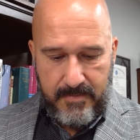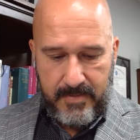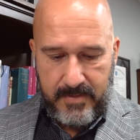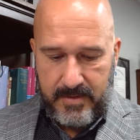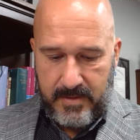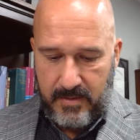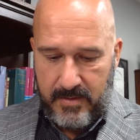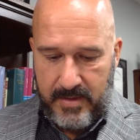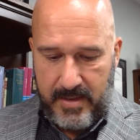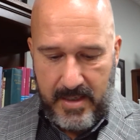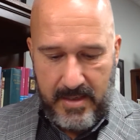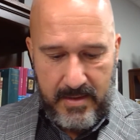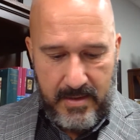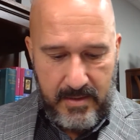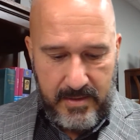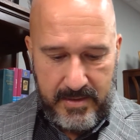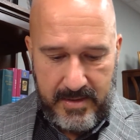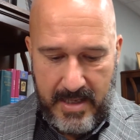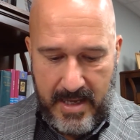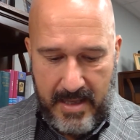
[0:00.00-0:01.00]
So then
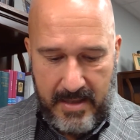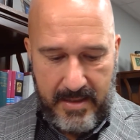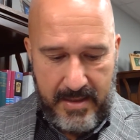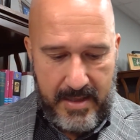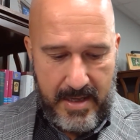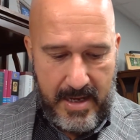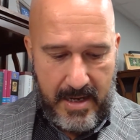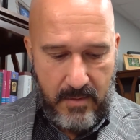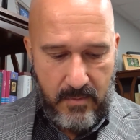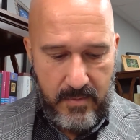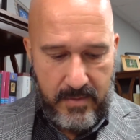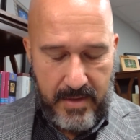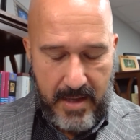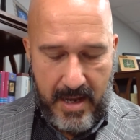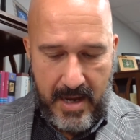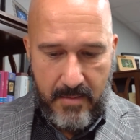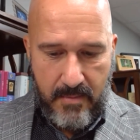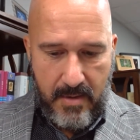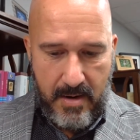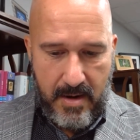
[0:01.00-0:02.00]
there's that thing with
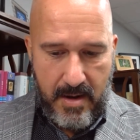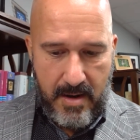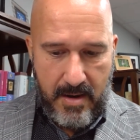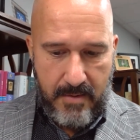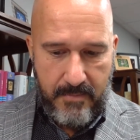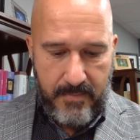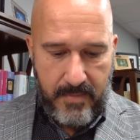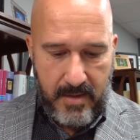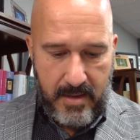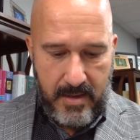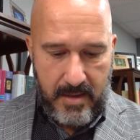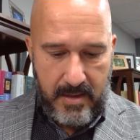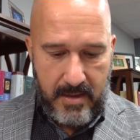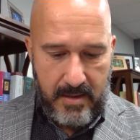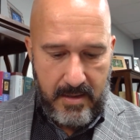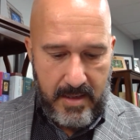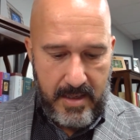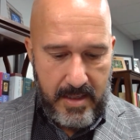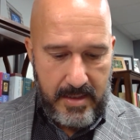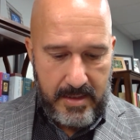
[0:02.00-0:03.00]
Abraham
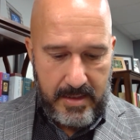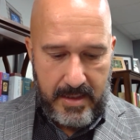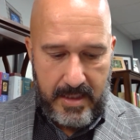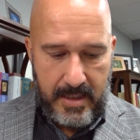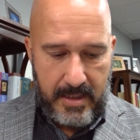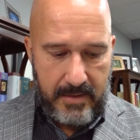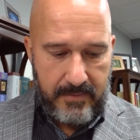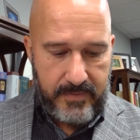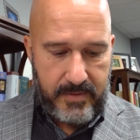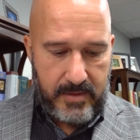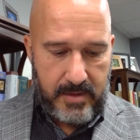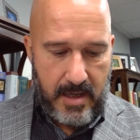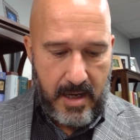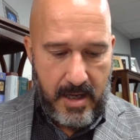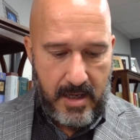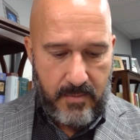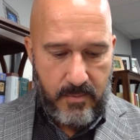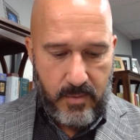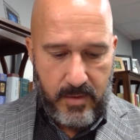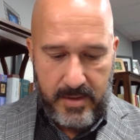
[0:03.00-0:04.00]
uh, and the king of
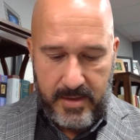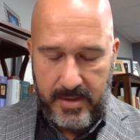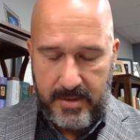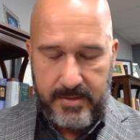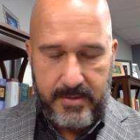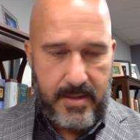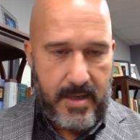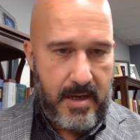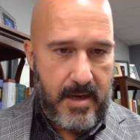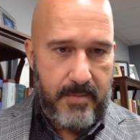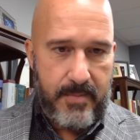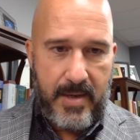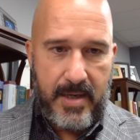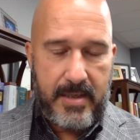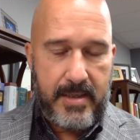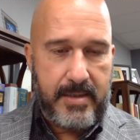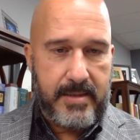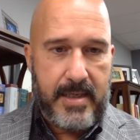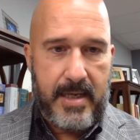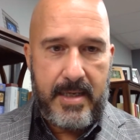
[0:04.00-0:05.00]
Sodom where he says, No, I'm not
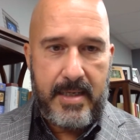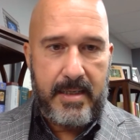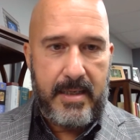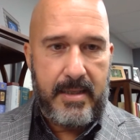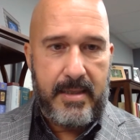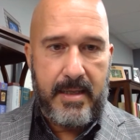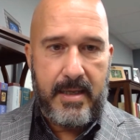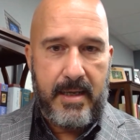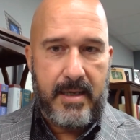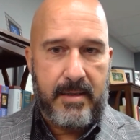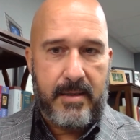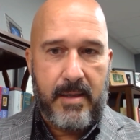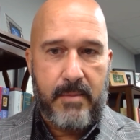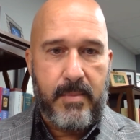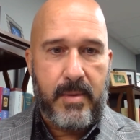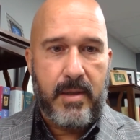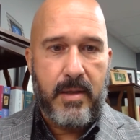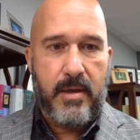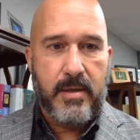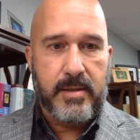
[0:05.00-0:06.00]
going to take anything that
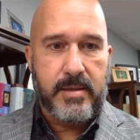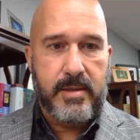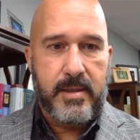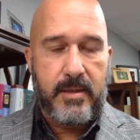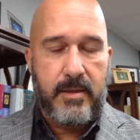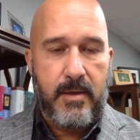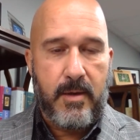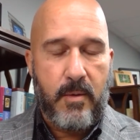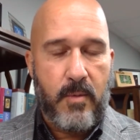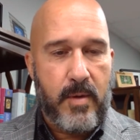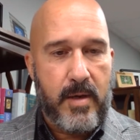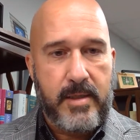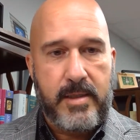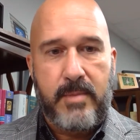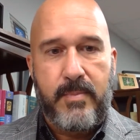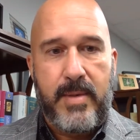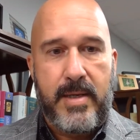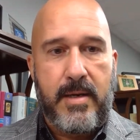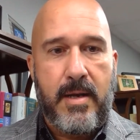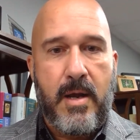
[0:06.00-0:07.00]
belongs to you. I want it
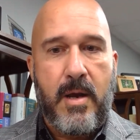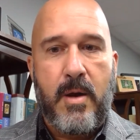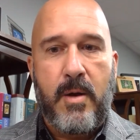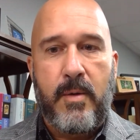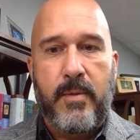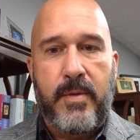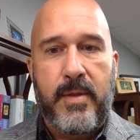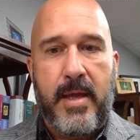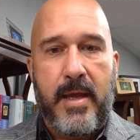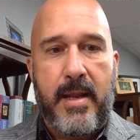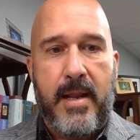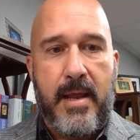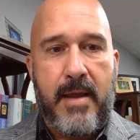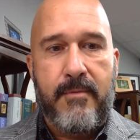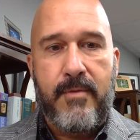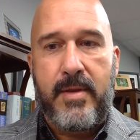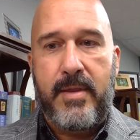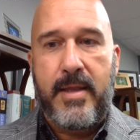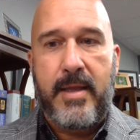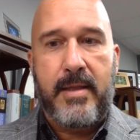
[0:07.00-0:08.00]
to be known that
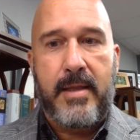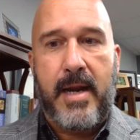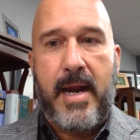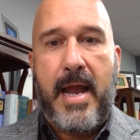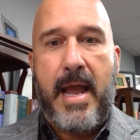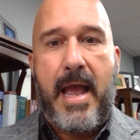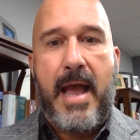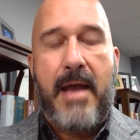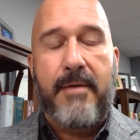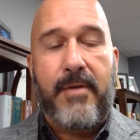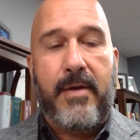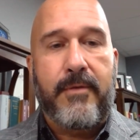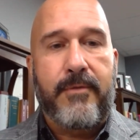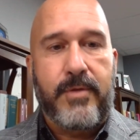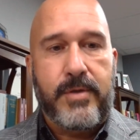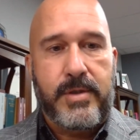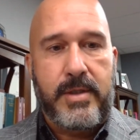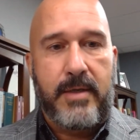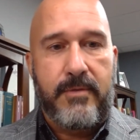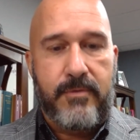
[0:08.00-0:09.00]
everything that I have, I've
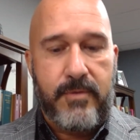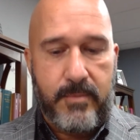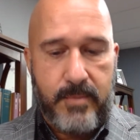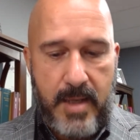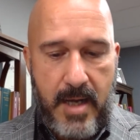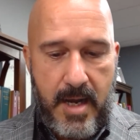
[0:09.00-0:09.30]
received from